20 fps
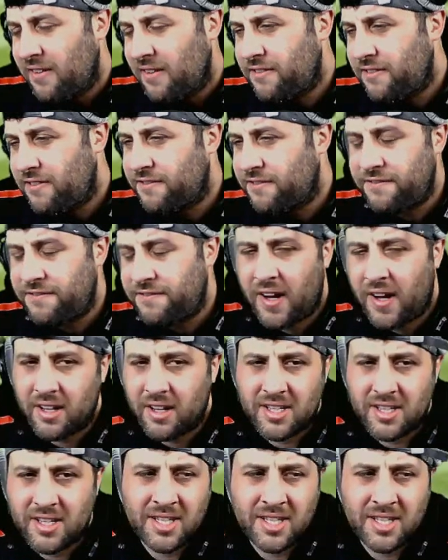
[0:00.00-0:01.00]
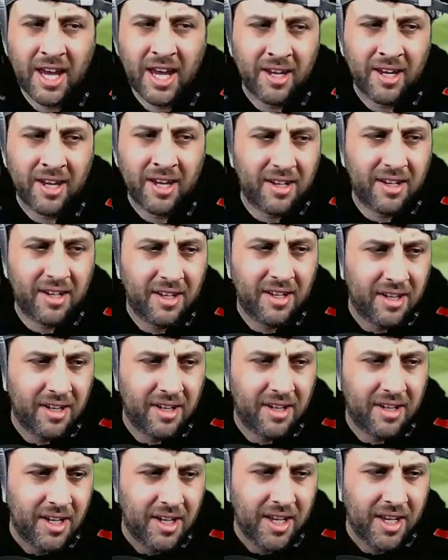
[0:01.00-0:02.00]
fuck's sake.
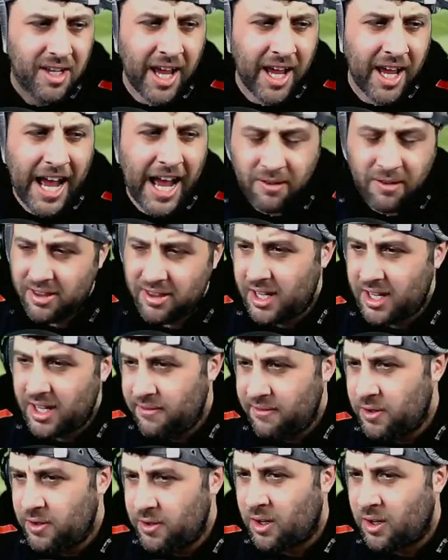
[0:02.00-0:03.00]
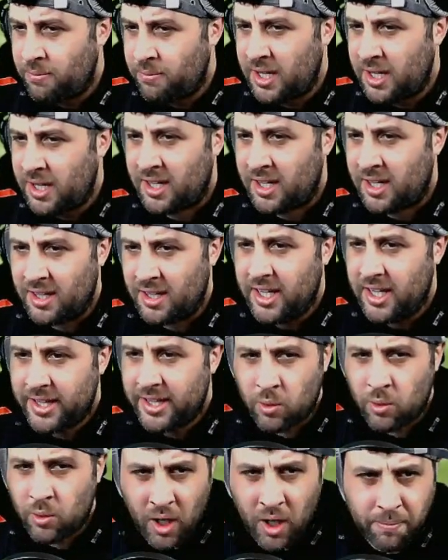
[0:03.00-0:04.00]
Like, how thick have you got to be that
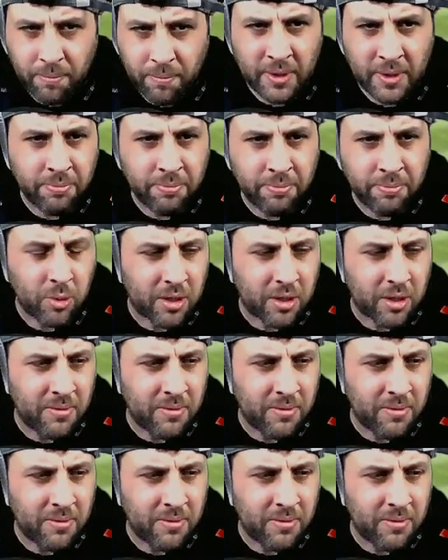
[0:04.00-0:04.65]
white people can miss